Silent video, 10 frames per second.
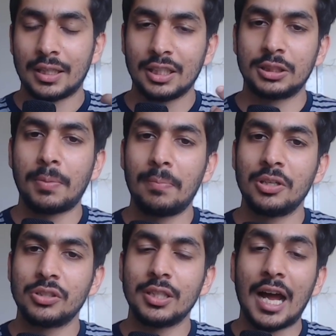
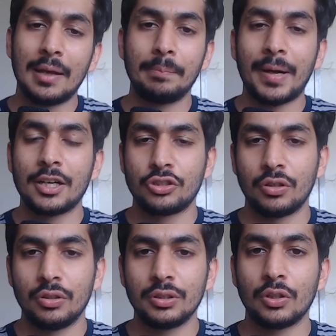published in high impact
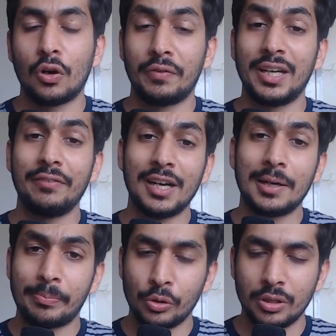journals or very well
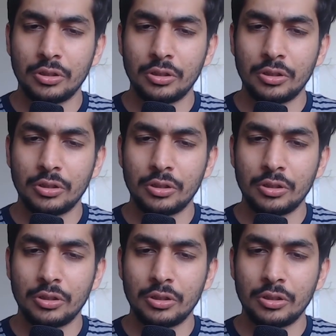reputed